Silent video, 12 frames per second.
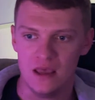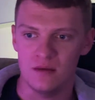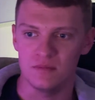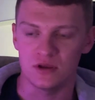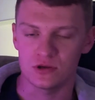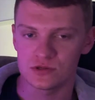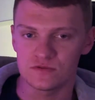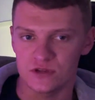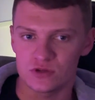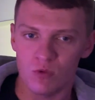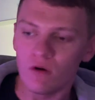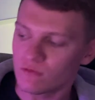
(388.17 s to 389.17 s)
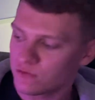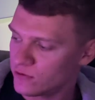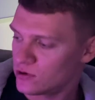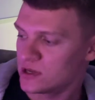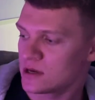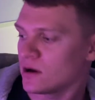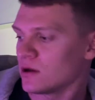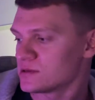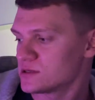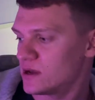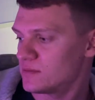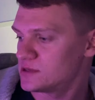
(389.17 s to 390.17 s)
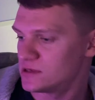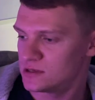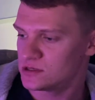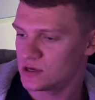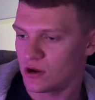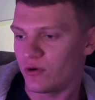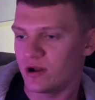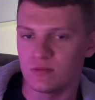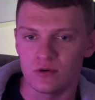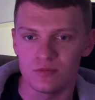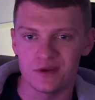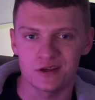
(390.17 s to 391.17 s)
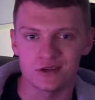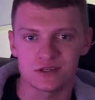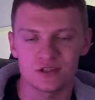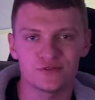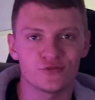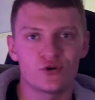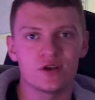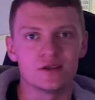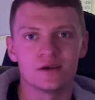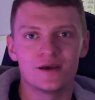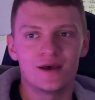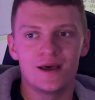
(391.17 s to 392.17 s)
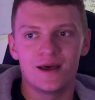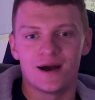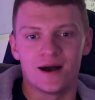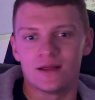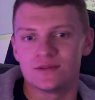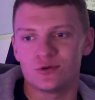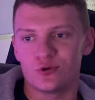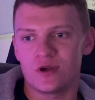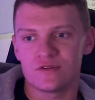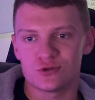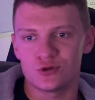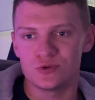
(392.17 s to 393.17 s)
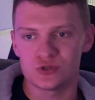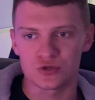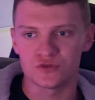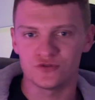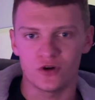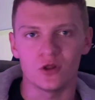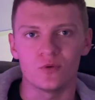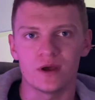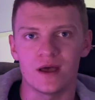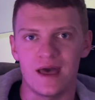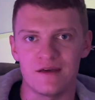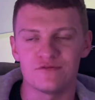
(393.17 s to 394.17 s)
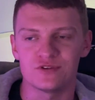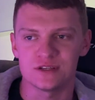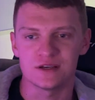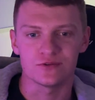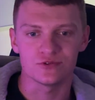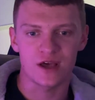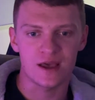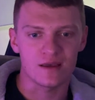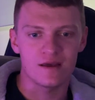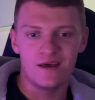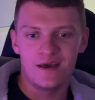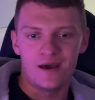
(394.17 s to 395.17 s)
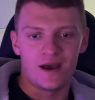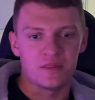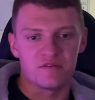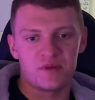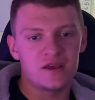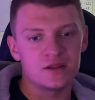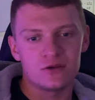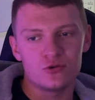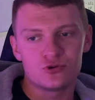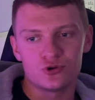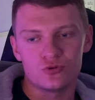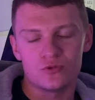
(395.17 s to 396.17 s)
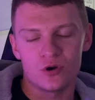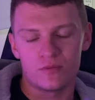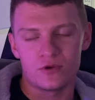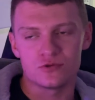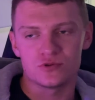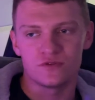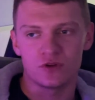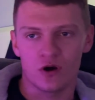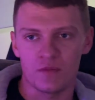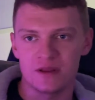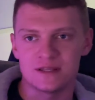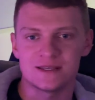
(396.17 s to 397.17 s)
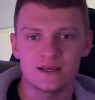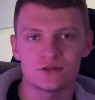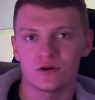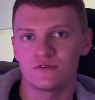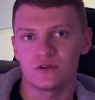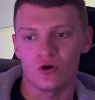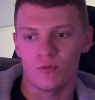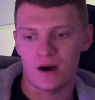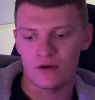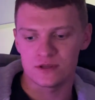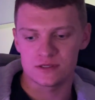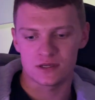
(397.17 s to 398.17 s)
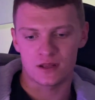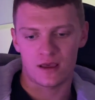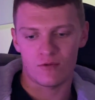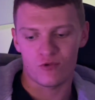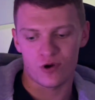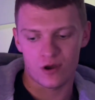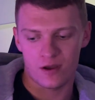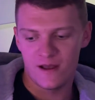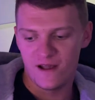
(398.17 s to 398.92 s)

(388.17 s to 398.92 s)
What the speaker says: because of this one fucking concept. And it's incredible because it's free. And all you have to do is just follow it every single day. And I made a TikTok video about this today, where